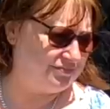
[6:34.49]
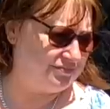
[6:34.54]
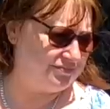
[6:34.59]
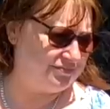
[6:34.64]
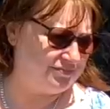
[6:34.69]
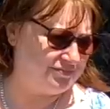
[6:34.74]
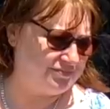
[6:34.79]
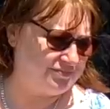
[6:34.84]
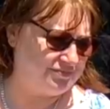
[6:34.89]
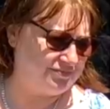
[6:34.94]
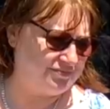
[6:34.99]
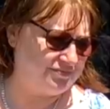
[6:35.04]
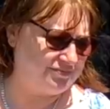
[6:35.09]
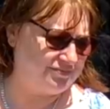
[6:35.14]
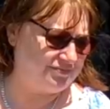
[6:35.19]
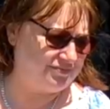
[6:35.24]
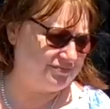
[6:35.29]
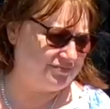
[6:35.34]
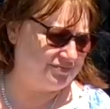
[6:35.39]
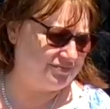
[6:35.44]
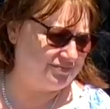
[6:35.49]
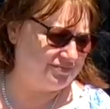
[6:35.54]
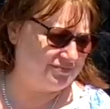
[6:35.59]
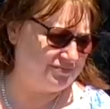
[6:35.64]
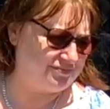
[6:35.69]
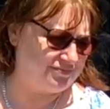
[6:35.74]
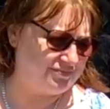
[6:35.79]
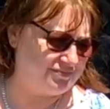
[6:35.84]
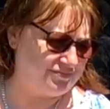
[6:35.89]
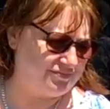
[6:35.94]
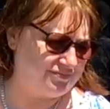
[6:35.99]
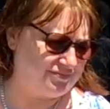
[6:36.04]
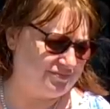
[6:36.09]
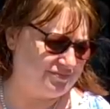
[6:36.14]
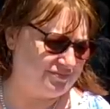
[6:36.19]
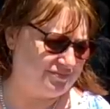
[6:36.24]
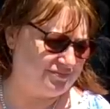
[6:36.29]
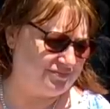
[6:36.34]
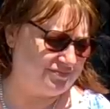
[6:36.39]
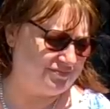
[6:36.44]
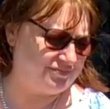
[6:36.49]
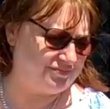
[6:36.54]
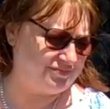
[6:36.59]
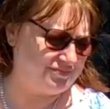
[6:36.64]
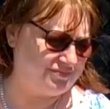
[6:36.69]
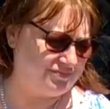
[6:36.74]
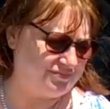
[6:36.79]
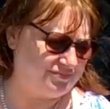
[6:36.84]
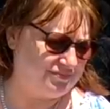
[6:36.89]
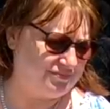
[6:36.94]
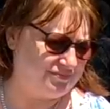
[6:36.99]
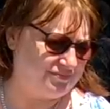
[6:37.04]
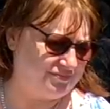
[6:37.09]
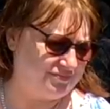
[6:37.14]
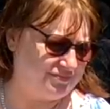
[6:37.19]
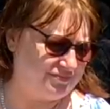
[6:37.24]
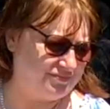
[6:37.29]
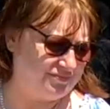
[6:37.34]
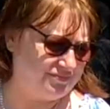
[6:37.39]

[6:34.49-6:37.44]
This person isn't speaking.